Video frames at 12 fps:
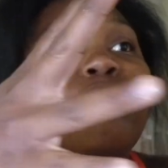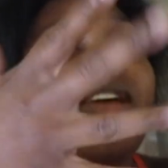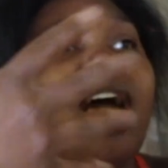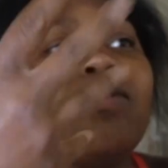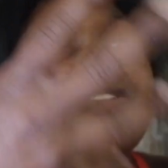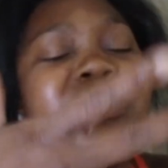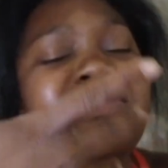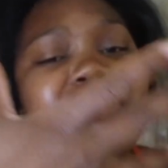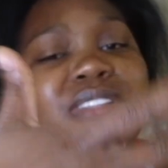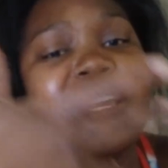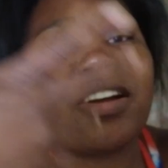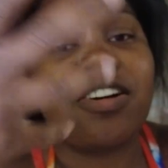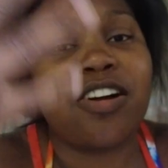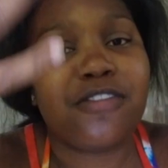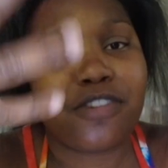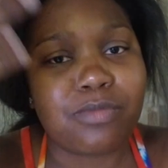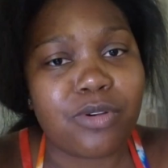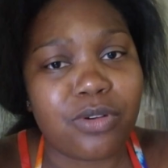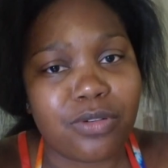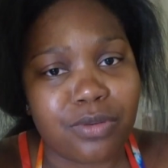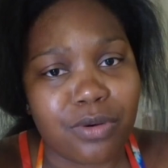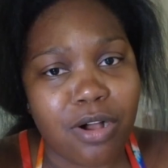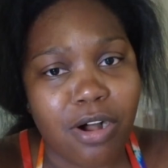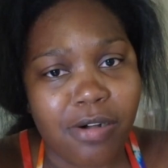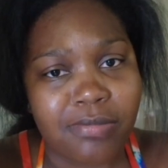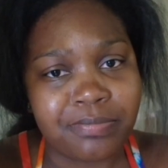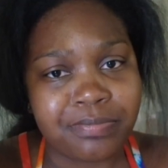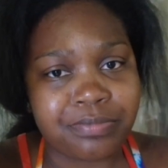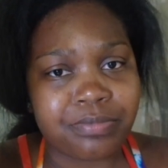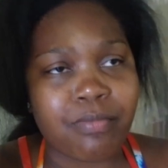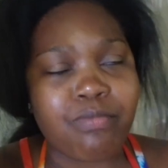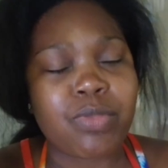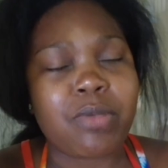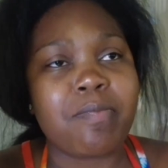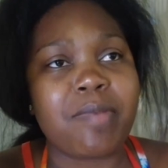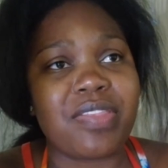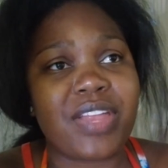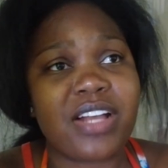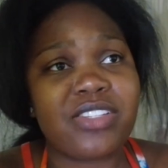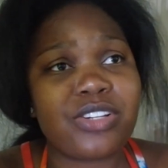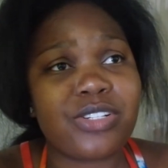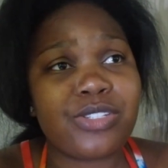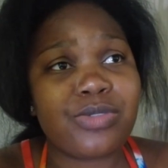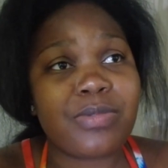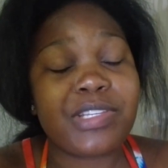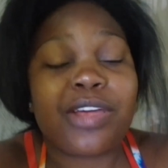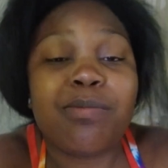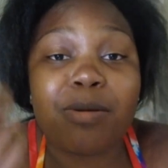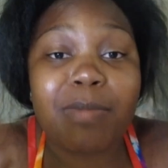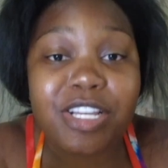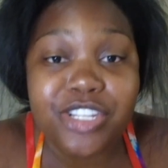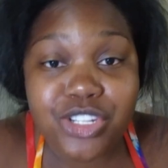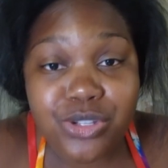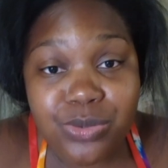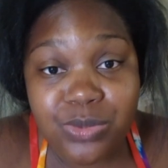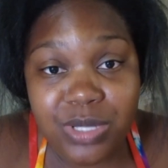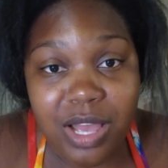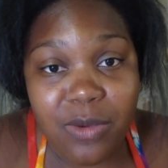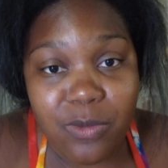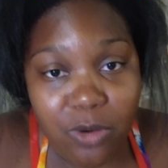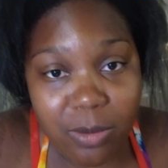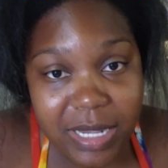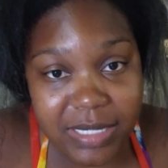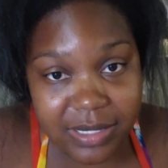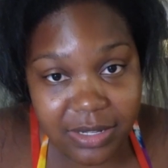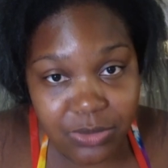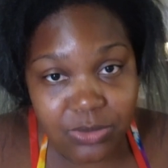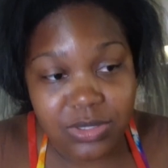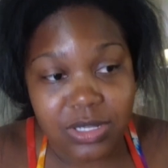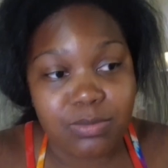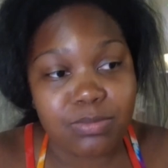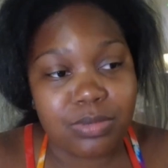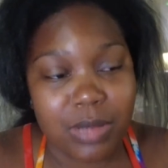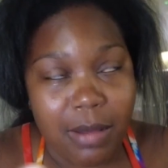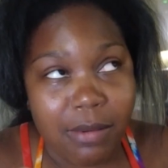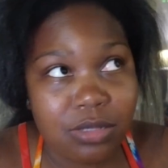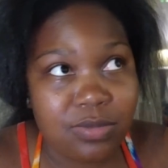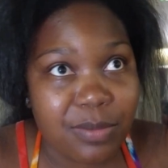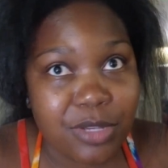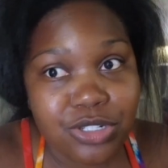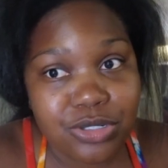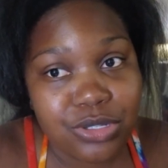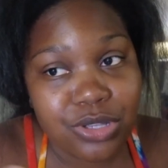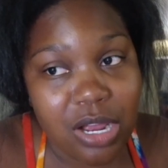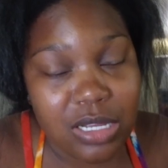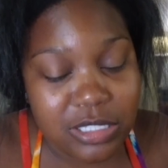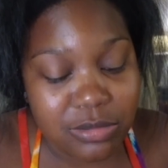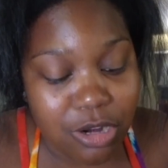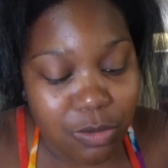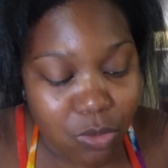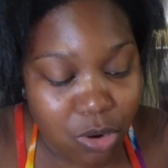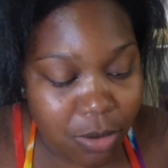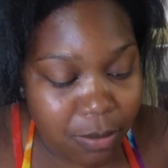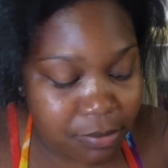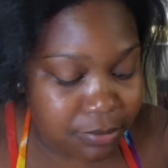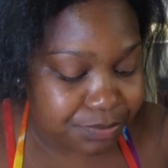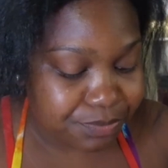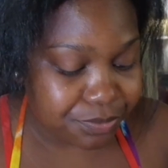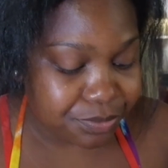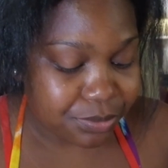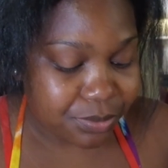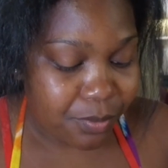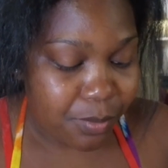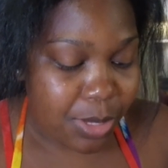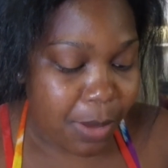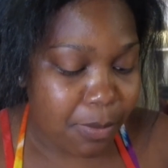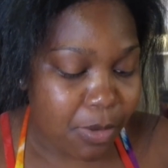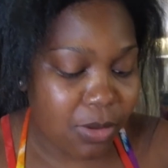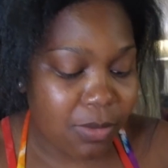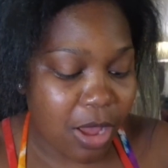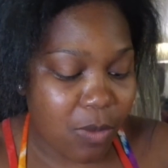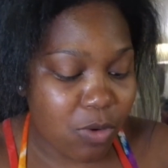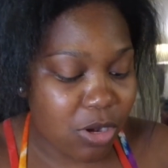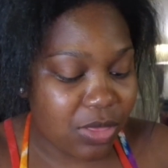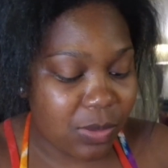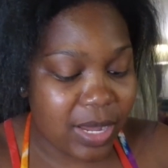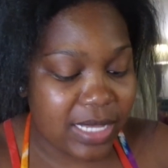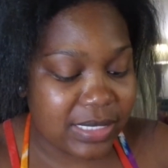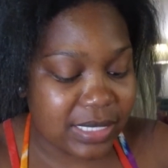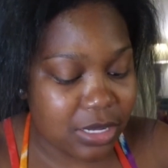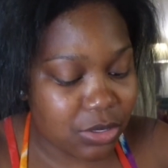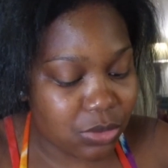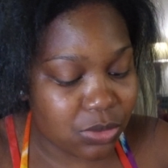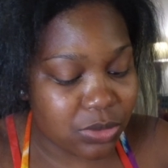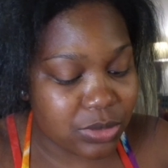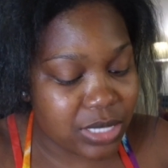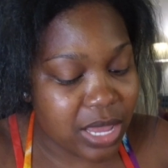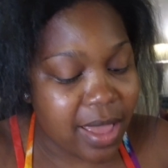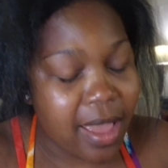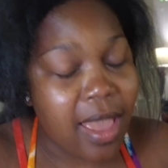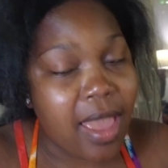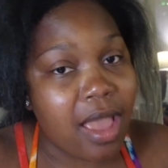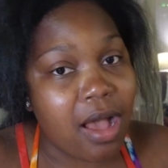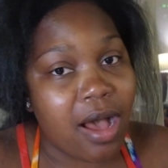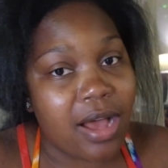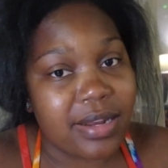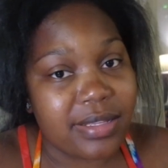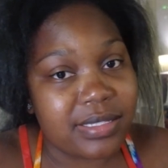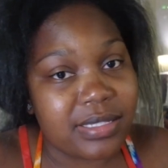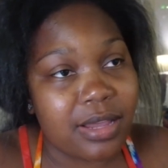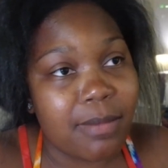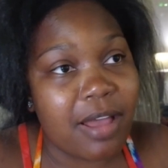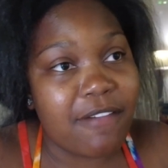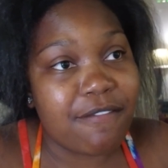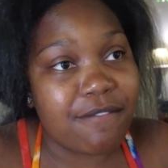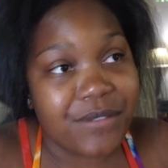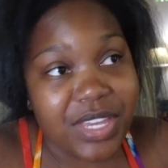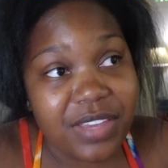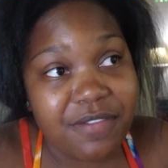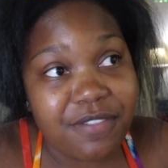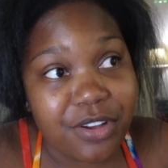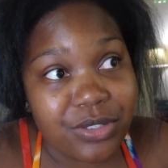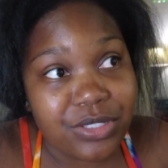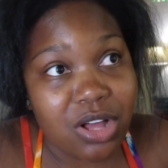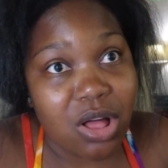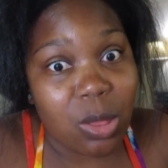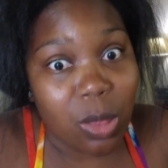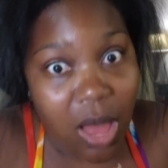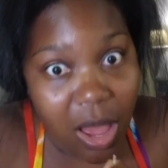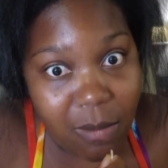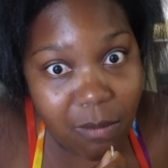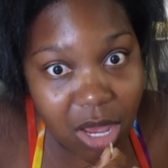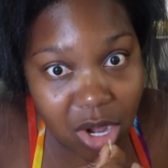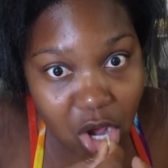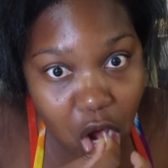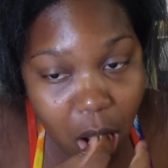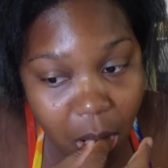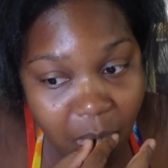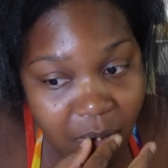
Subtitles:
I was just feeling like uncomfortable overall. My thighs started to rub together, but my shoes, I wore my sandals. I'll post my pictures so y'all can see what I wore. But I wore the white sandals, and honestly, my feet felt a lot better.